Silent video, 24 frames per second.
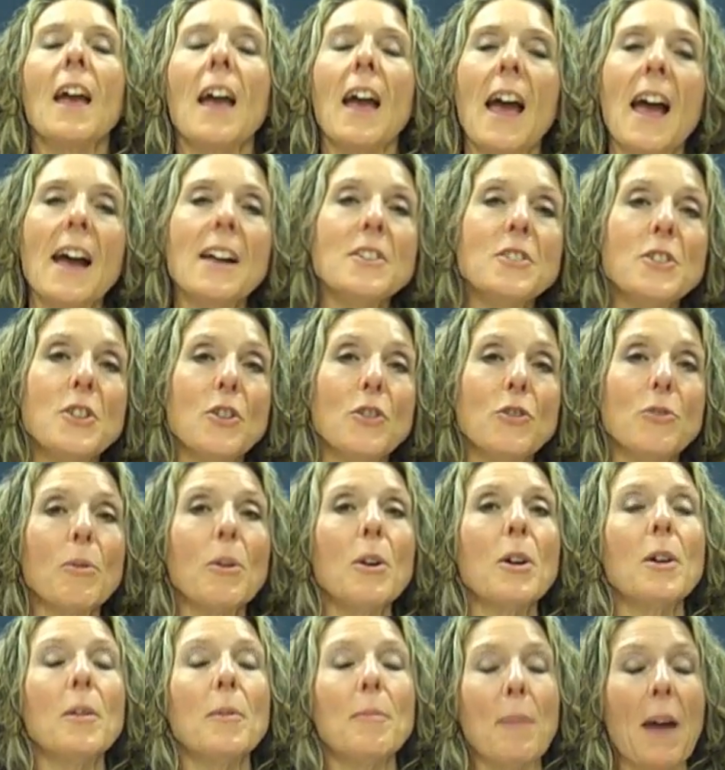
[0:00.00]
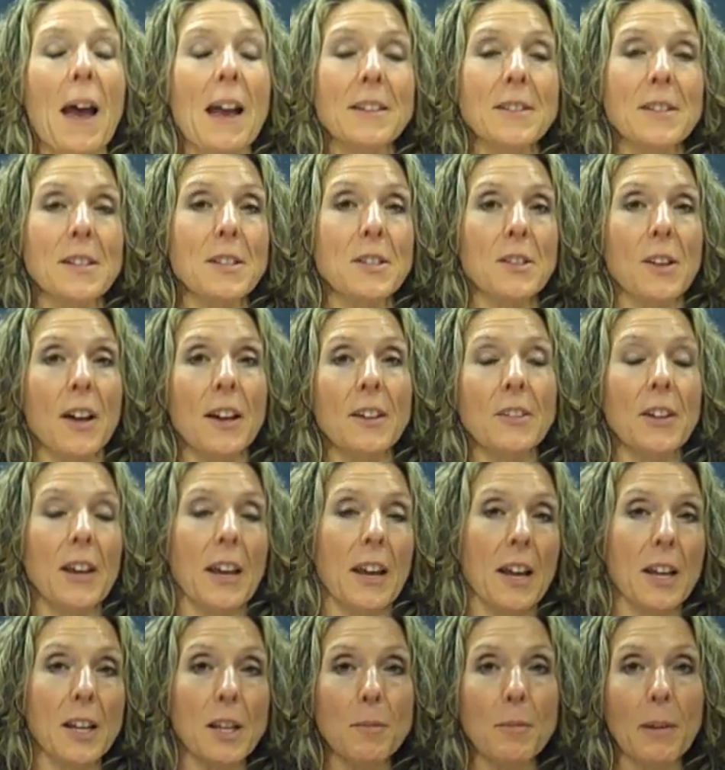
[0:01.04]
As usual, pass this on to
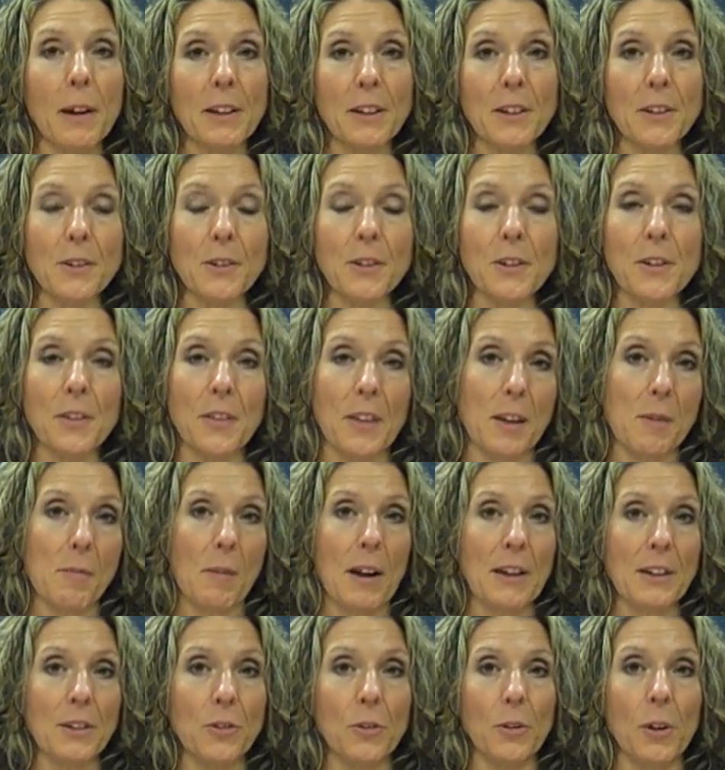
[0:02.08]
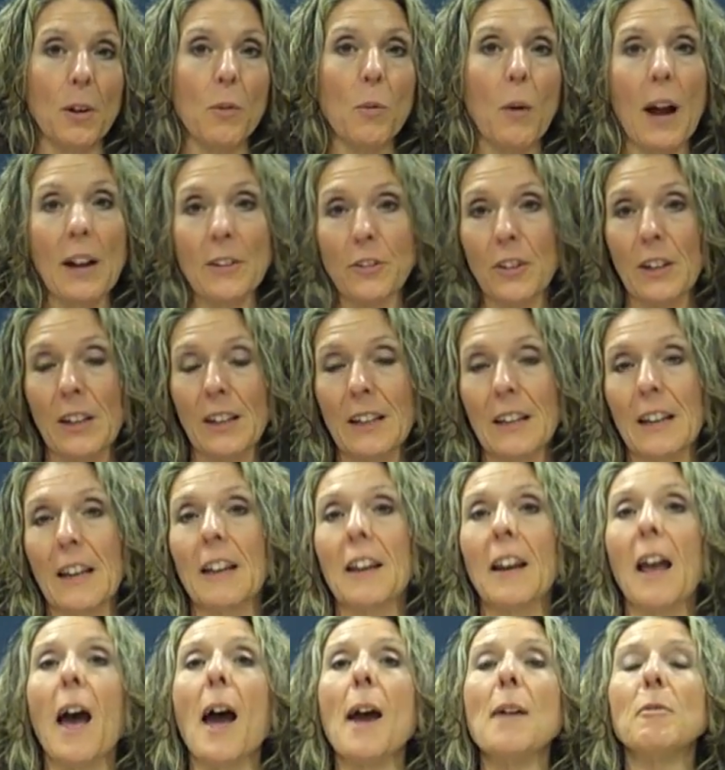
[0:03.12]
anybody who you think might enjoy watching it,
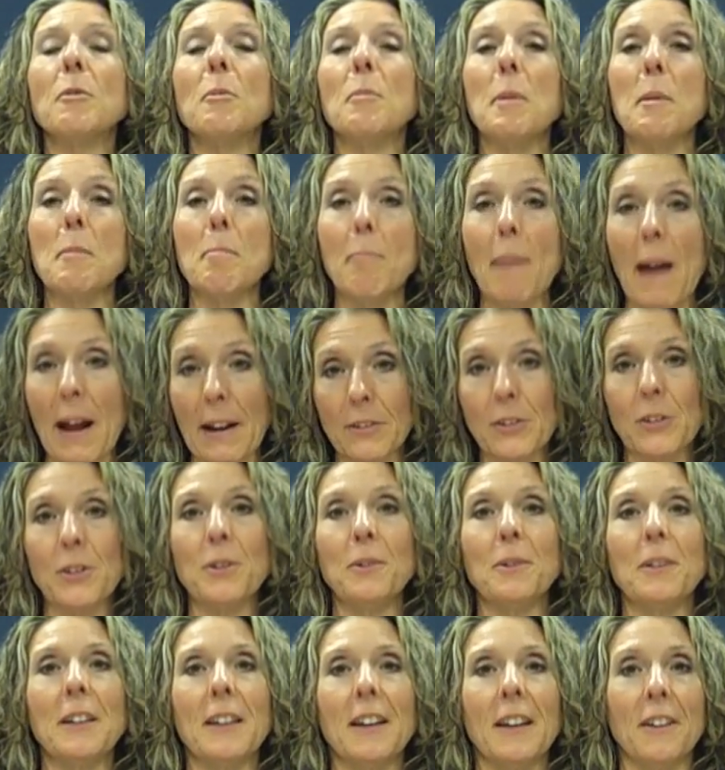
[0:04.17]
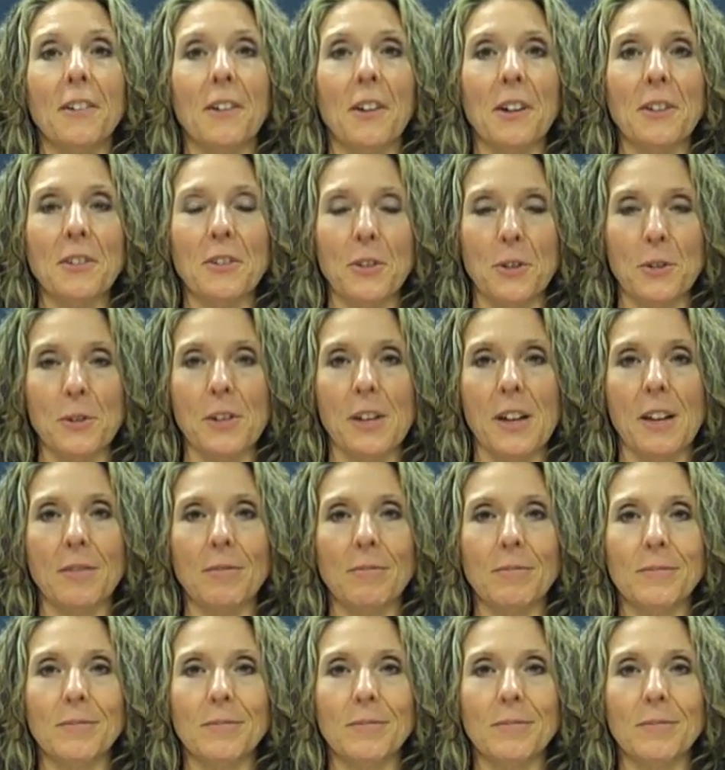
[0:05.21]
and I will be back to you again on Tuesday.